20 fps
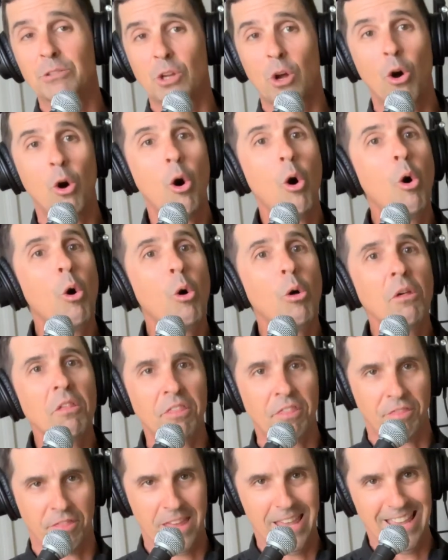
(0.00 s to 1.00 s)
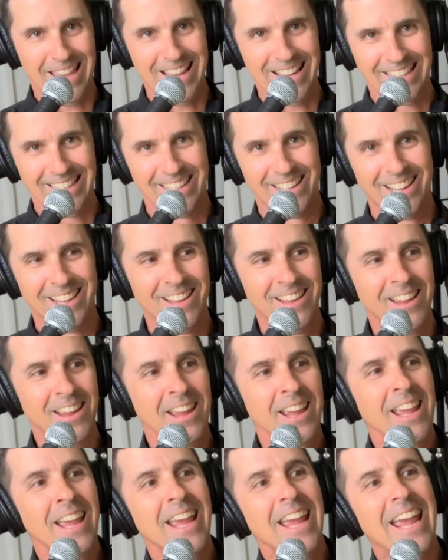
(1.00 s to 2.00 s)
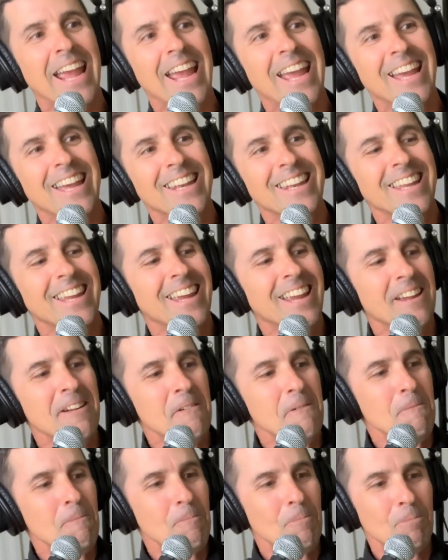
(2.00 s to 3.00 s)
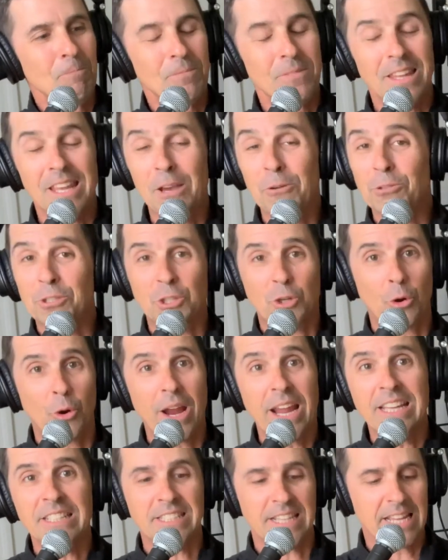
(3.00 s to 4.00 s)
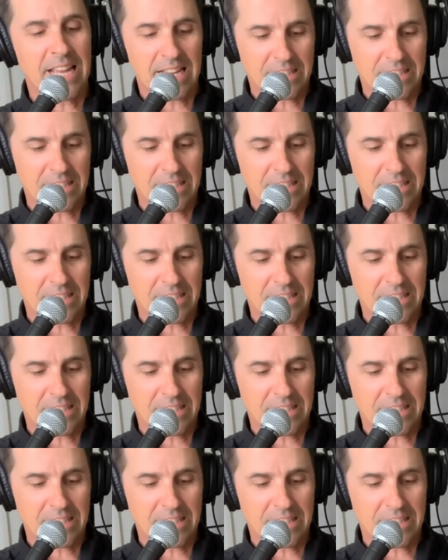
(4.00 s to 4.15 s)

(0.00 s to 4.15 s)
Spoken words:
I mean, it was a whole thing. And it was crazy.